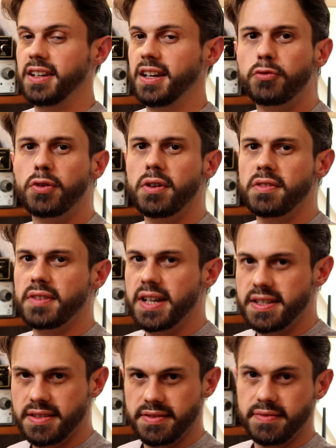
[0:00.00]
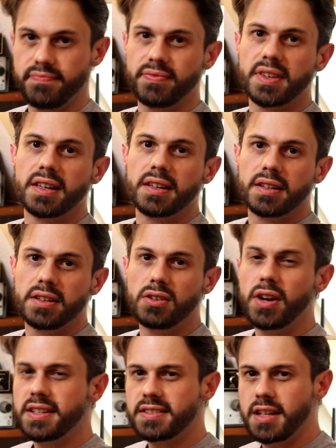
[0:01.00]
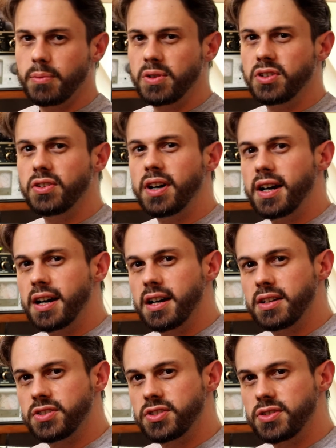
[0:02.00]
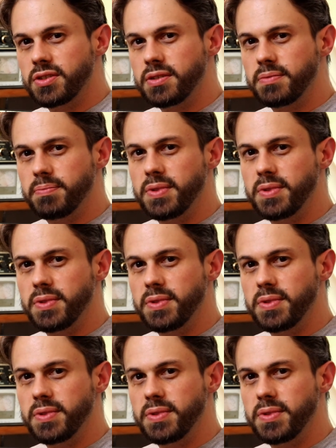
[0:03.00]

Fourth lesson. Your SWR should